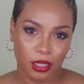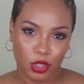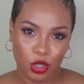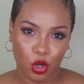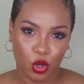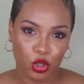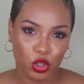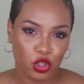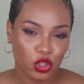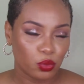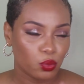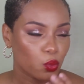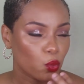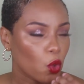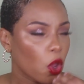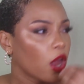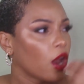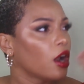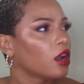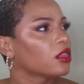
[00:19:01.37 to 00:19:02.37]
touch,
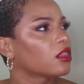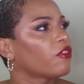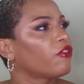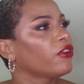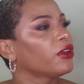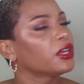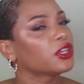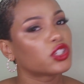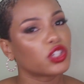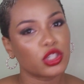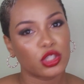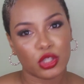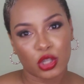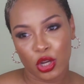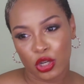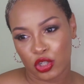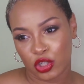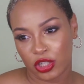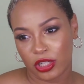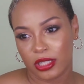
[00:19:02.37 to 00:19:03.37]
the finishing
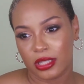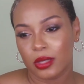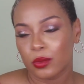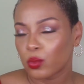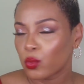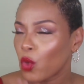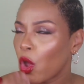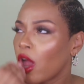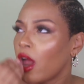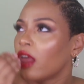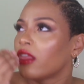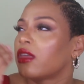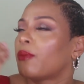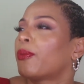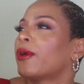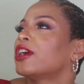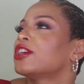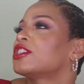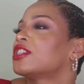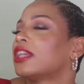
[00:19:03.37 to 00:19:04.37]
touches, the
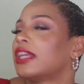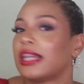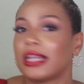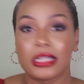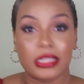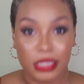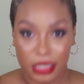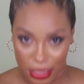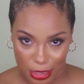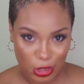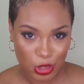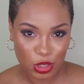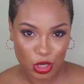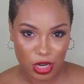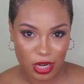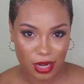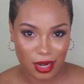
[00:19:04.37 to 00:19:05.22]
personalization.